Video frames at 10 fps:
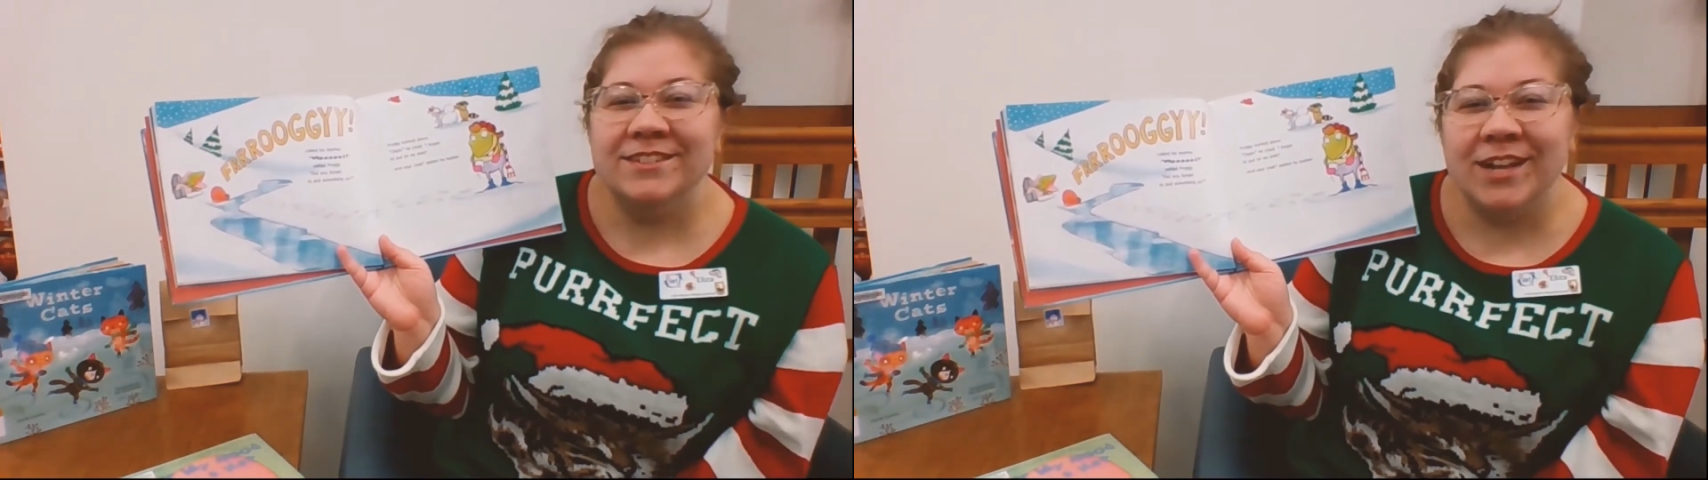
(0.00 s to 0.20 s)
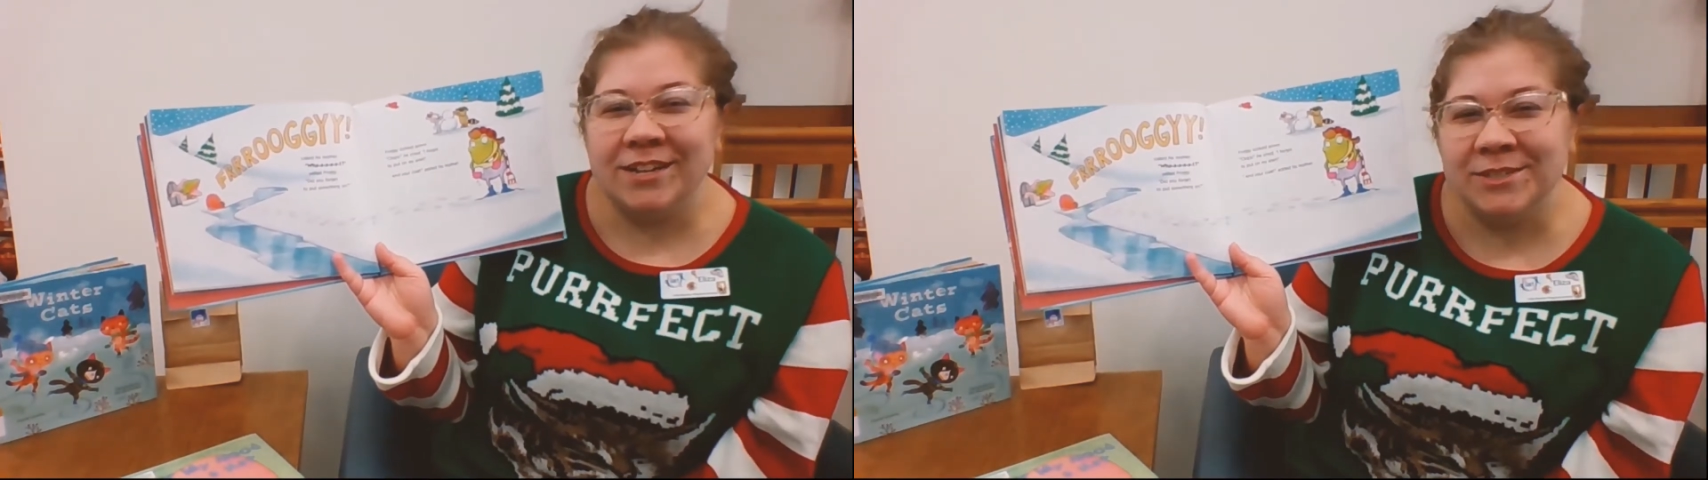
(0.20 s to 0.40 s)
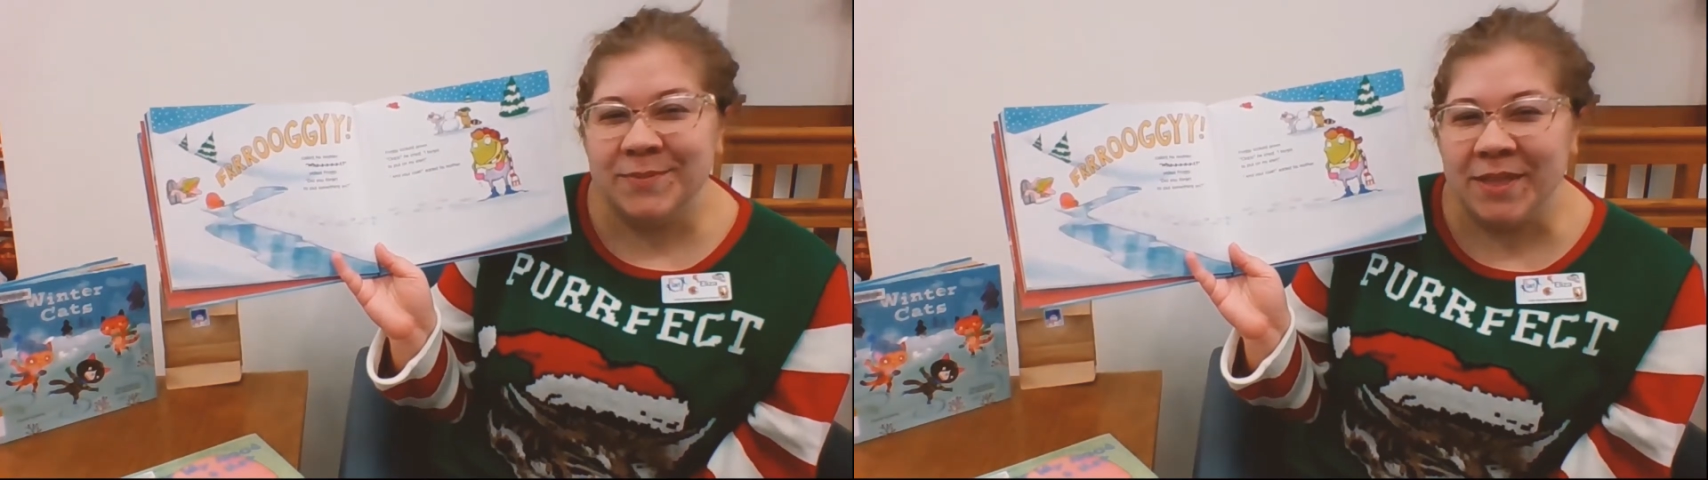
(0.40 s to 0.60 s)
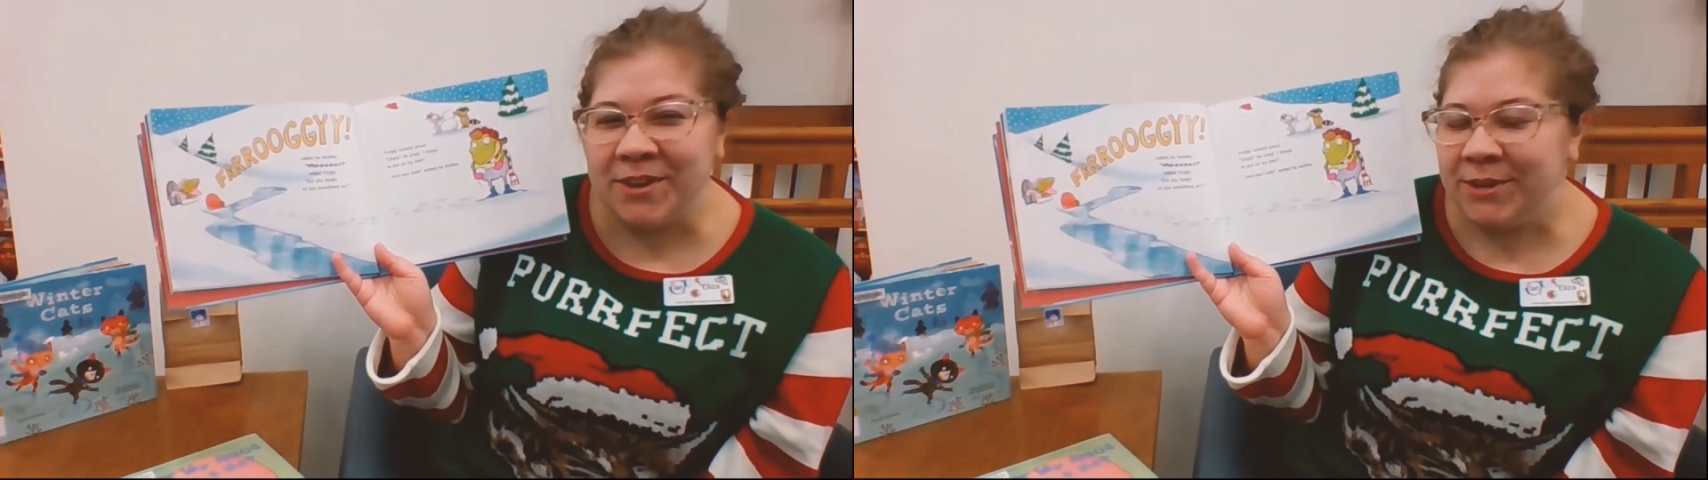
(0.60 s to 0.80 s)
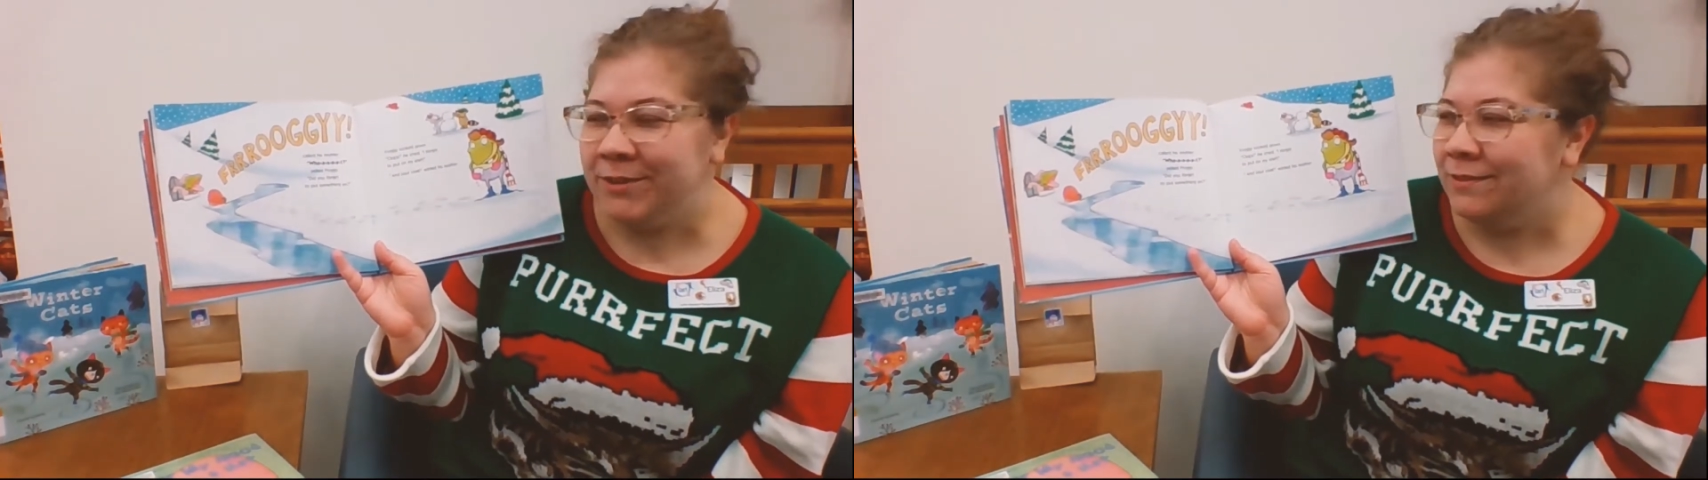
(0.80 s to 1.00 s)
Called his
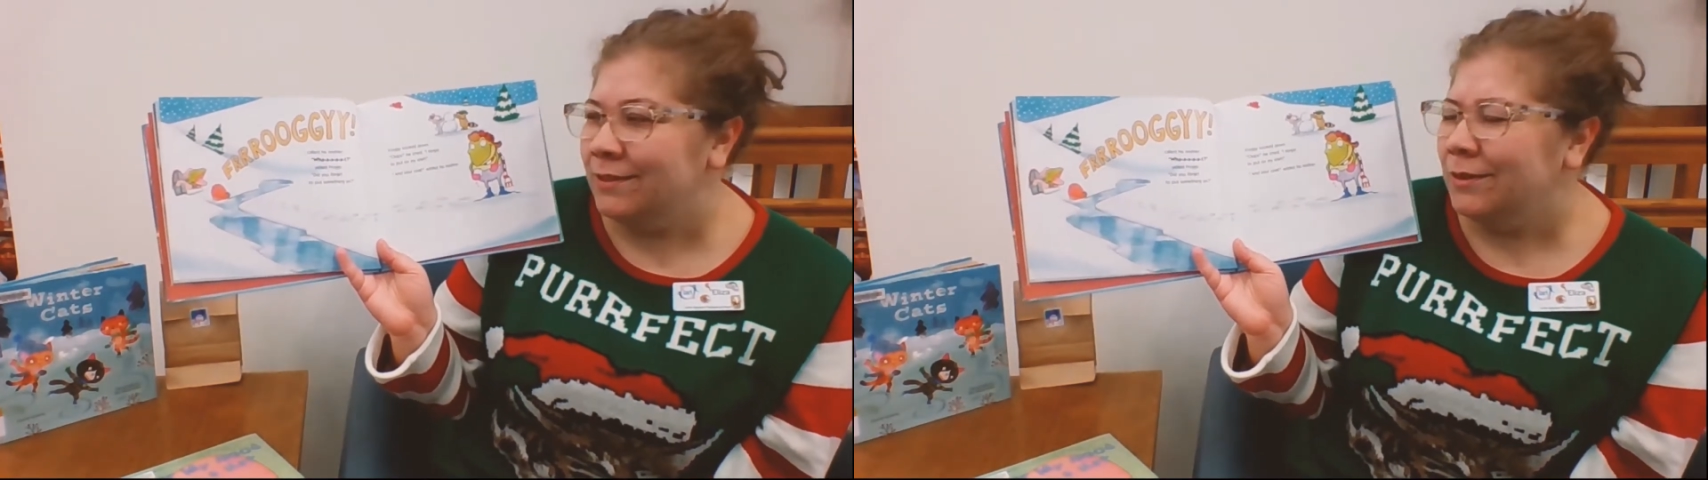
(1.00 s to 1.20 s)
mother.